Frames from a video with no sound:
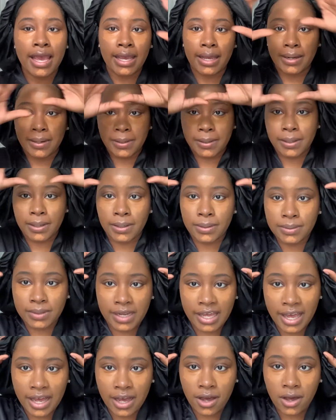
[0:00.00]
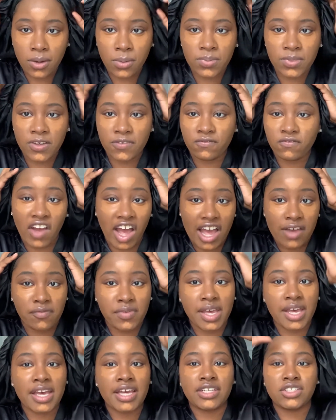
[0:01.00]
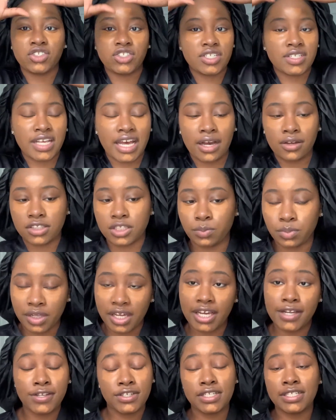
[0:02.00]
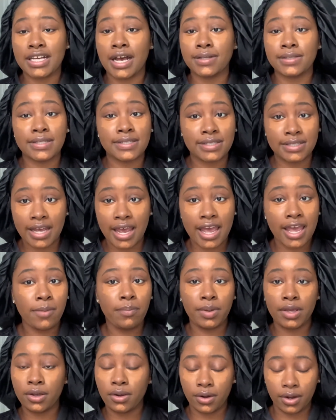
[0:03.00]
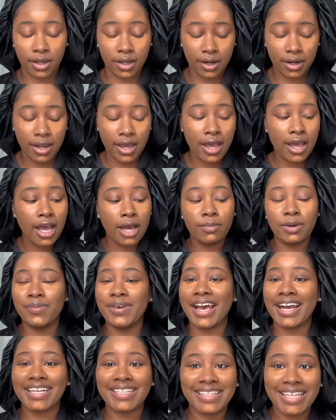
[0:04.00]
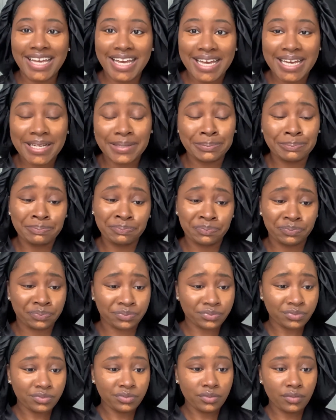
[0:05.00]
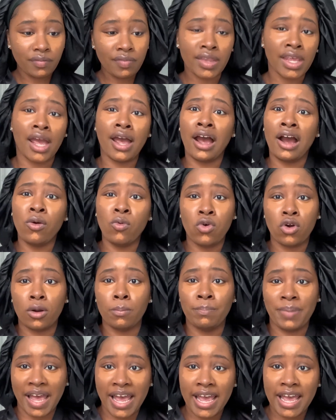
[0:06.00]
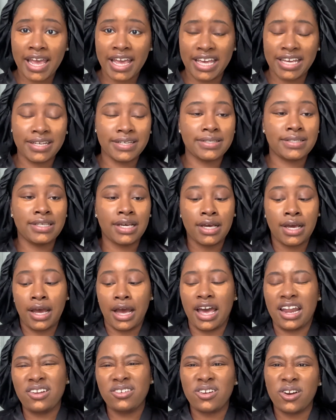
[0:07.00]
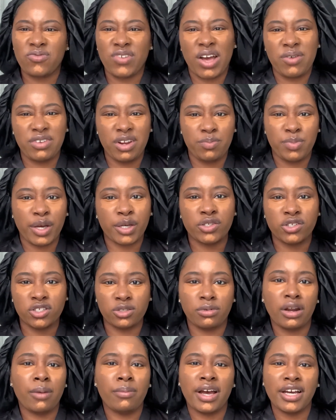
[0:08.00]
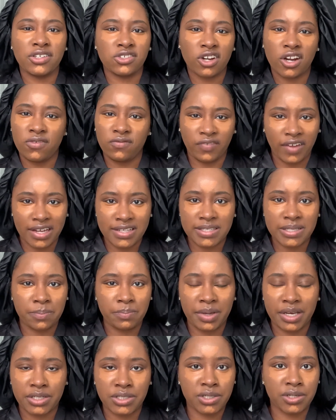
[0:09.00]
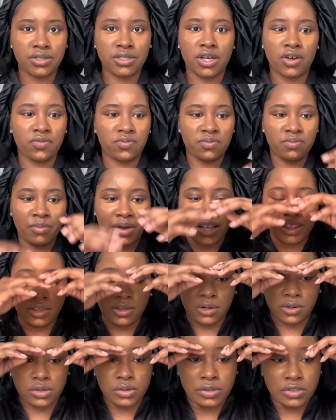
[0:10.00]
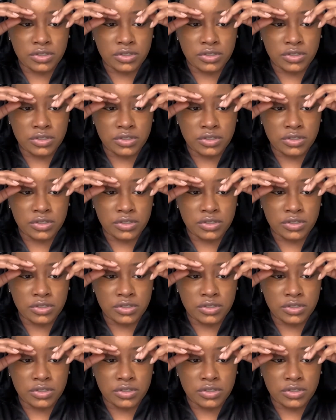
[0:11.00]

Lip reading: And girl, now the 5 head, she's out to play, she's out to stay, period. But back then I wore bangs. I don't know if I have any pictures, but I might try and find some pictures of my little